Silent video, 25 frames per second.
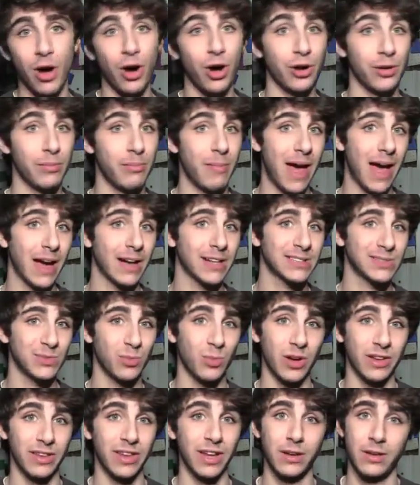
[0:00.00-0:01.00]
on Macs
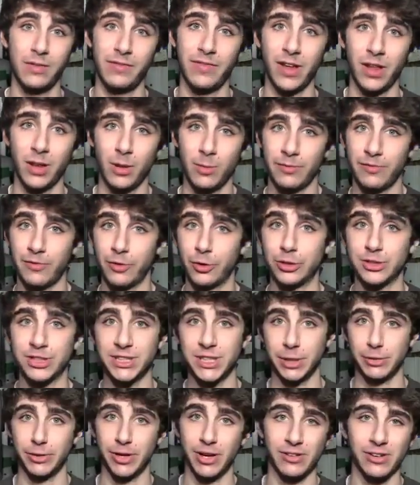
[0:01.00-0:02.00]
when they develop for
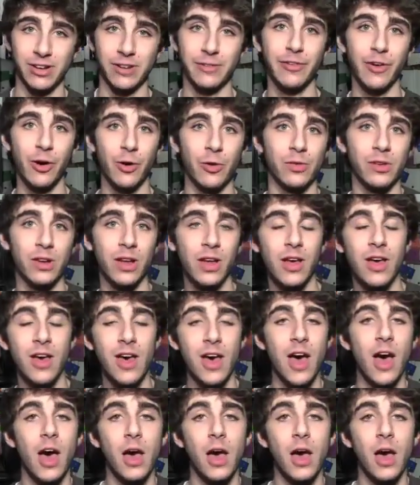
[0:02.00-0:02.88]
Siri on a phone.